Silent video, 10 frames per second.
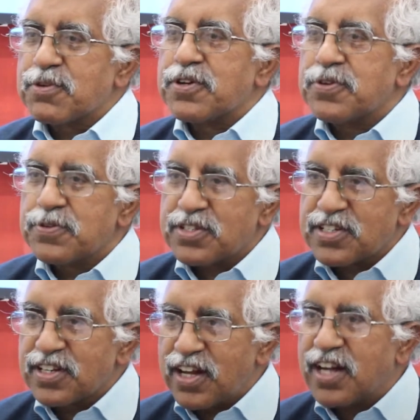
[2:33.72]

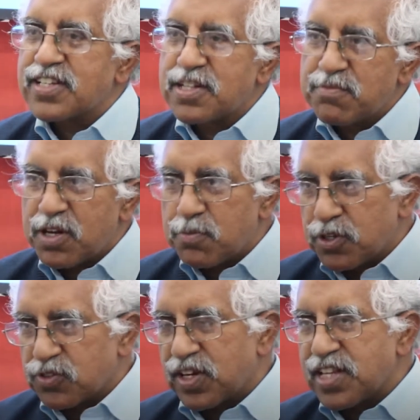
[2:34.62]
produced large number of
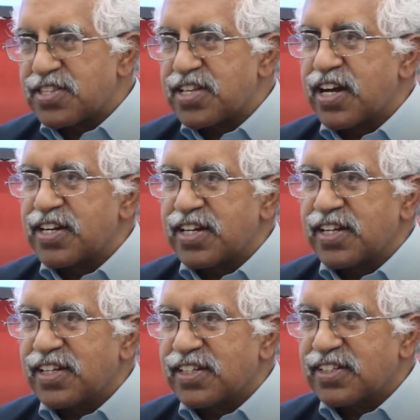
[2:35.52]
books for
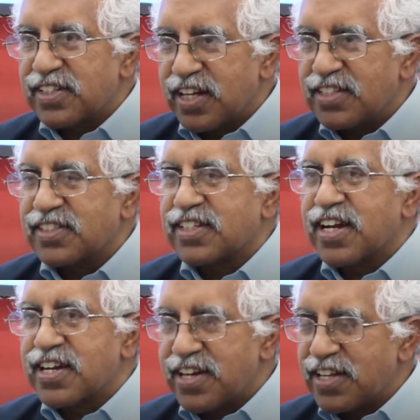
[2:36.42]
NCERT, 9th
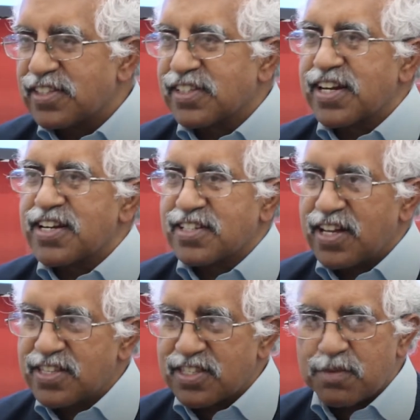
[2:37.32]
grade, 10th grade,
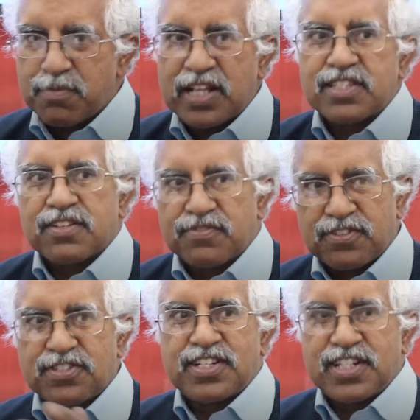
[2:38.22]
science and maths.
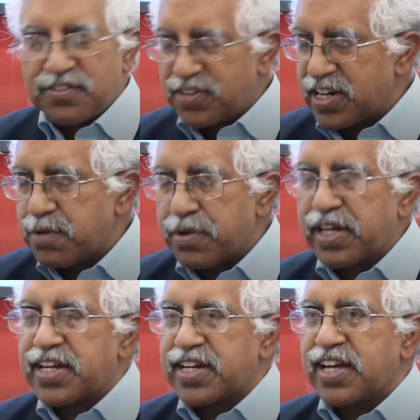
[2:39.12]
Unfortunately, we didn't
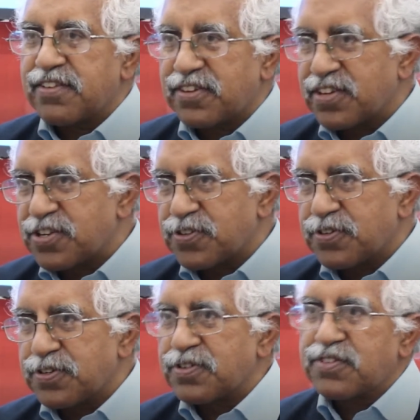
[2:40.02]
bring it here. We could have
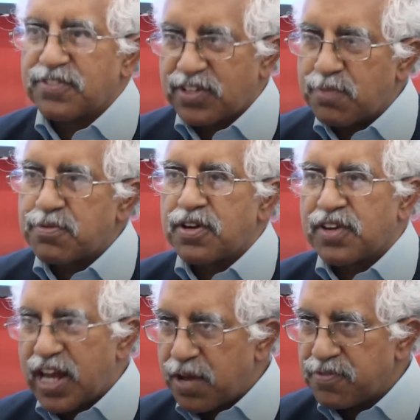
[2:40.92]
showed you. If you come to
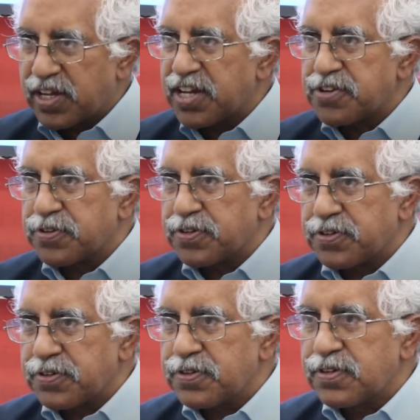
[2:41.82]
our lab, we can show
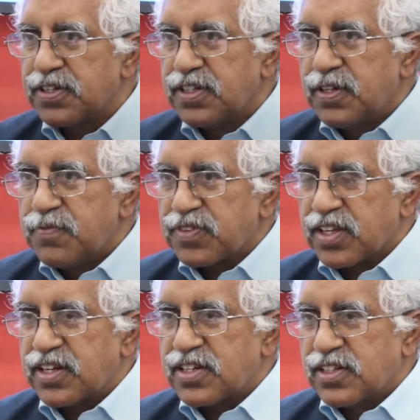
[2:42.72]
it to
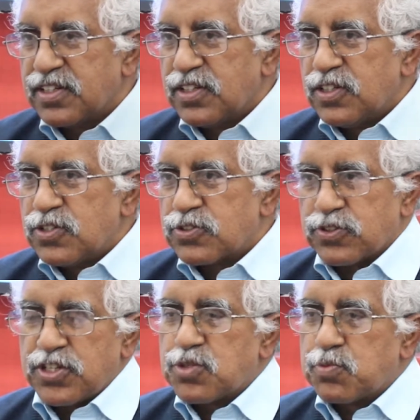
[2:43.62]
you.
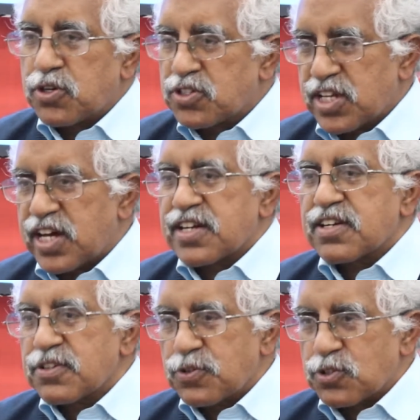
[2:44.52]
So these books are
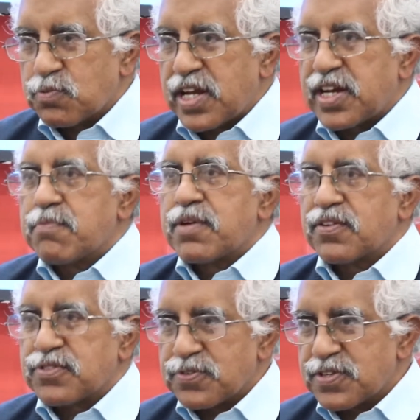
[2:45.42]
used by a number
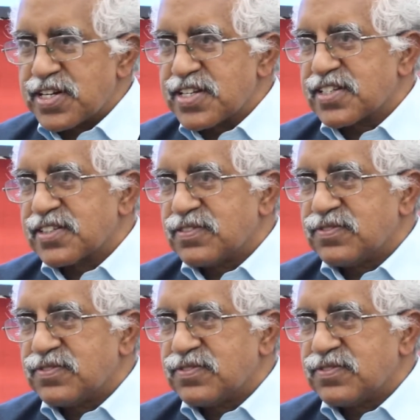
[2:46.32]
of students,